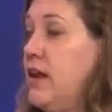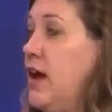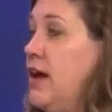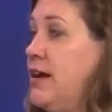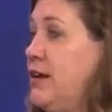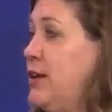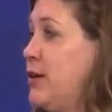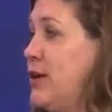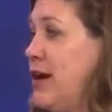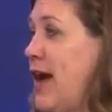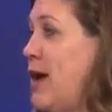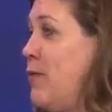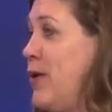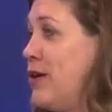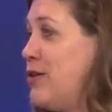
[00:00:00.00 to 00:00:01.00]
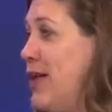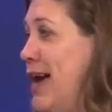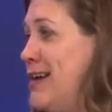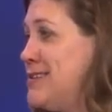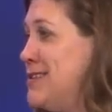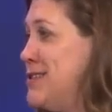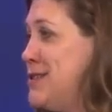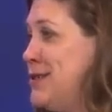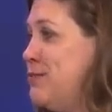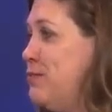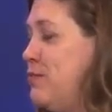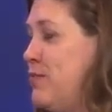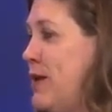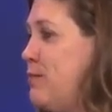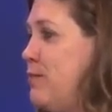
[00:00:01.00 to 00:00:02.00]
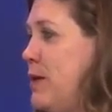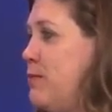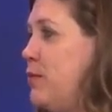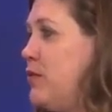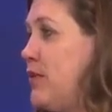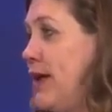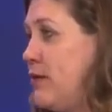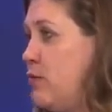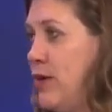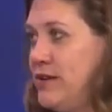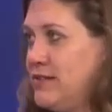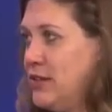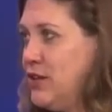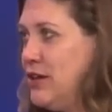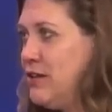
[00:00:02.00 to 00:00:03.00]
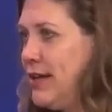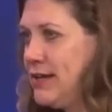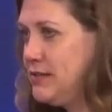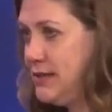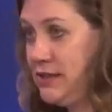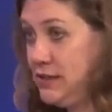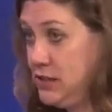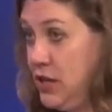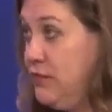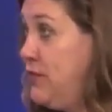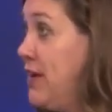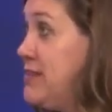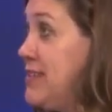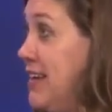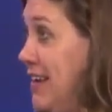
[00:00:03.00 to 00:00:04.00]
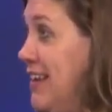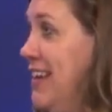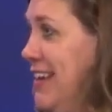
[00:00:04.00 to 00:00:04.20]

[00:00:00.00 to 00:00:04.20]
uh, you know, I wear glasses, and that people like, what does it look like? It's like it's all fuzzy,